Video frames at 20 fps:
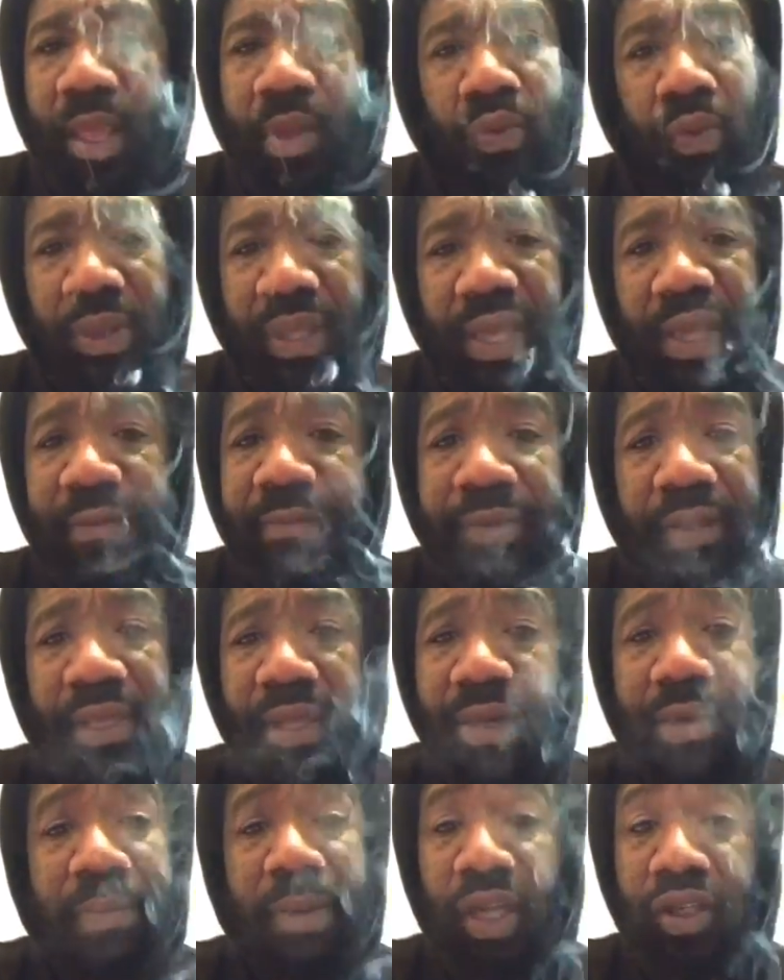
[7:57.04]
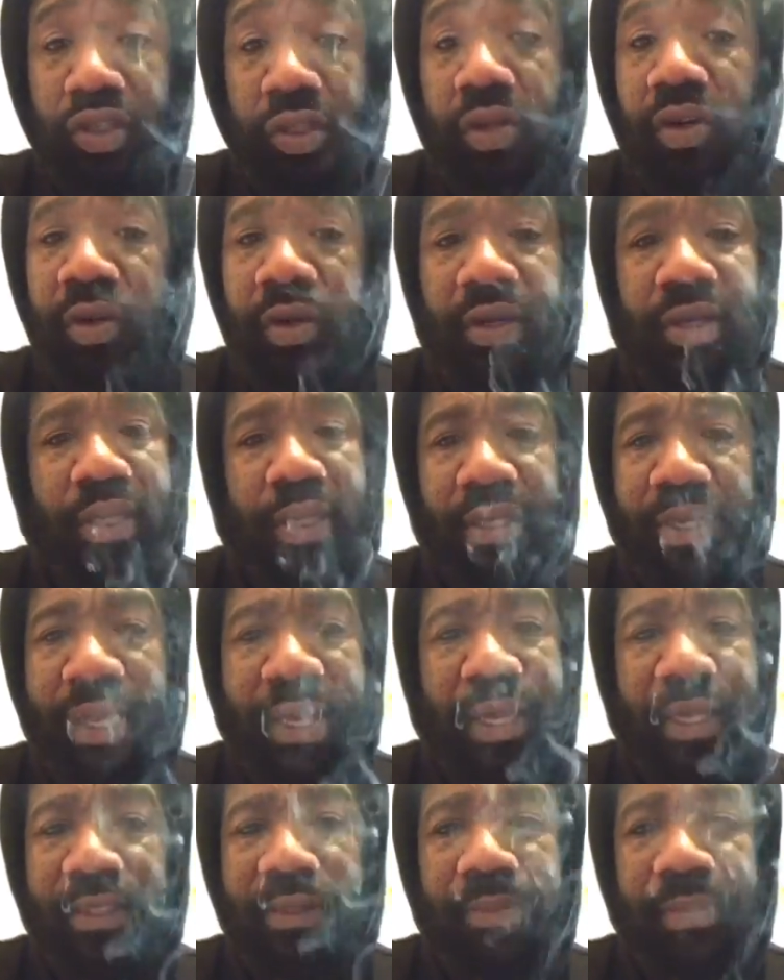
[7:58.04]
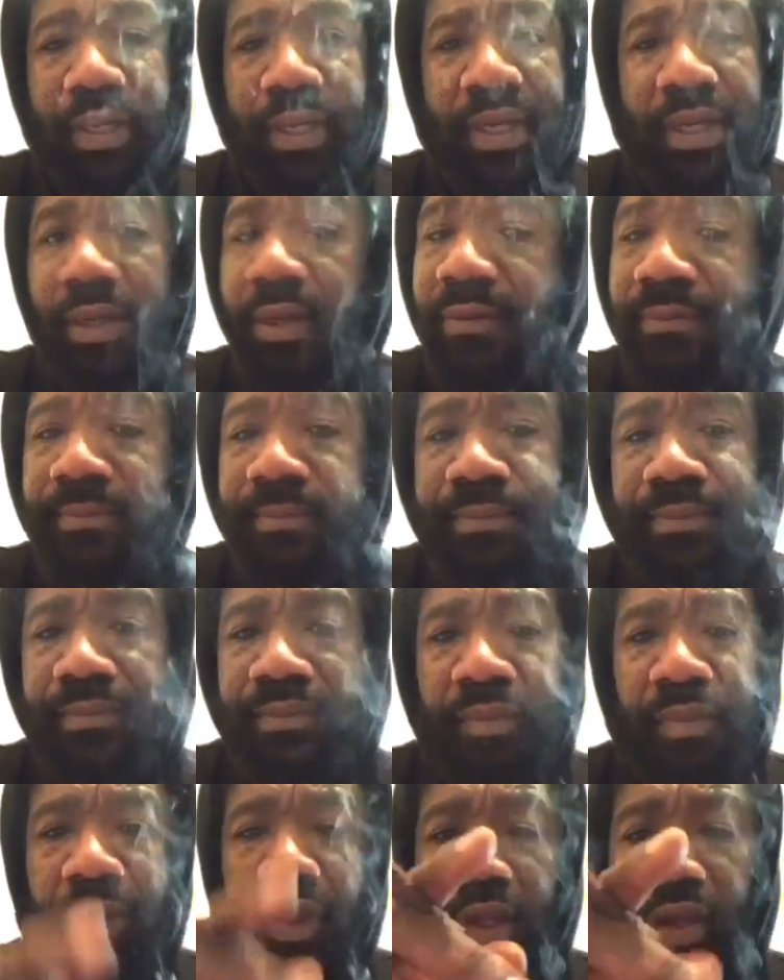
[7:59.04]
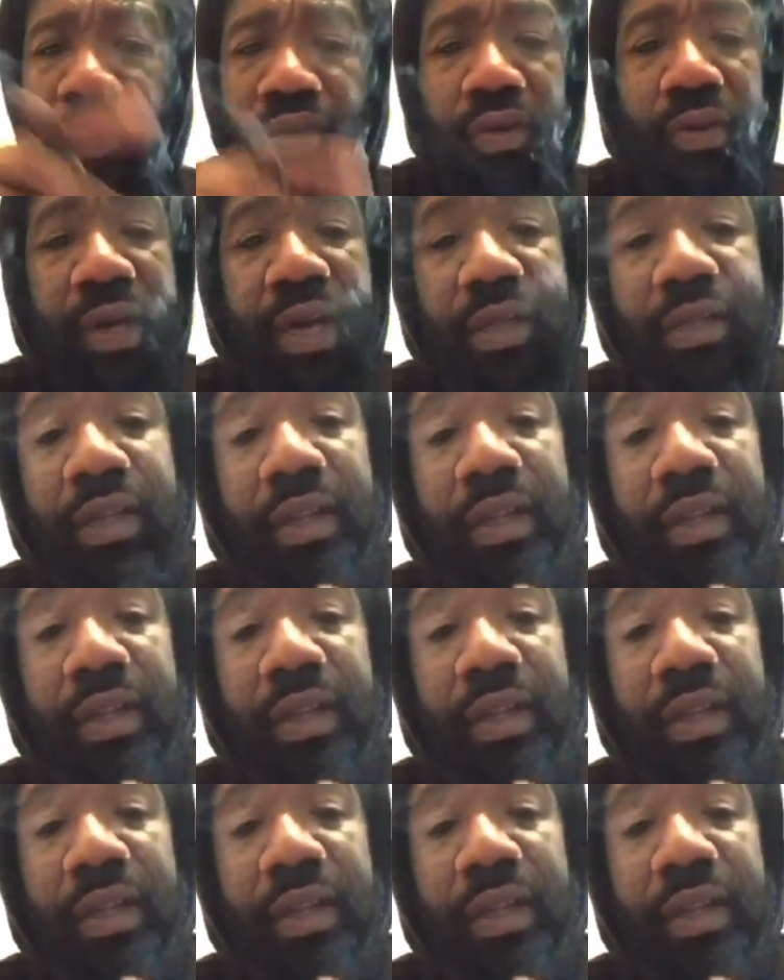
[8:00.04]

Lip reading: we can't forget about your early days, blood. You had